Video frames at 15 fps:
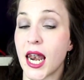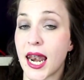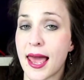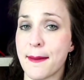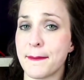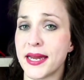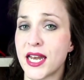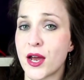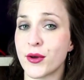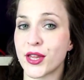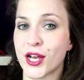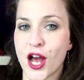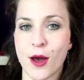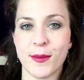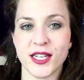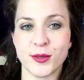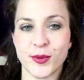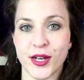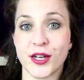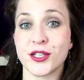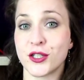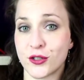let me know in the comments,
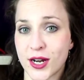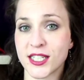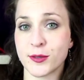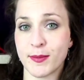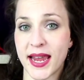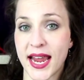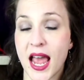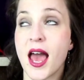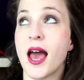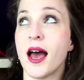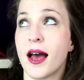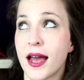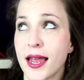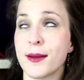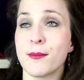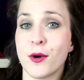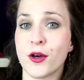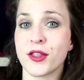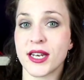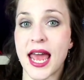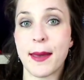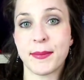because trust me, I am
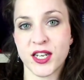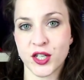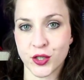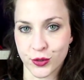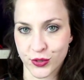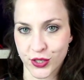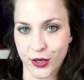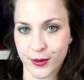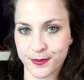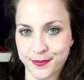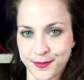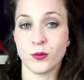more than happy to do so.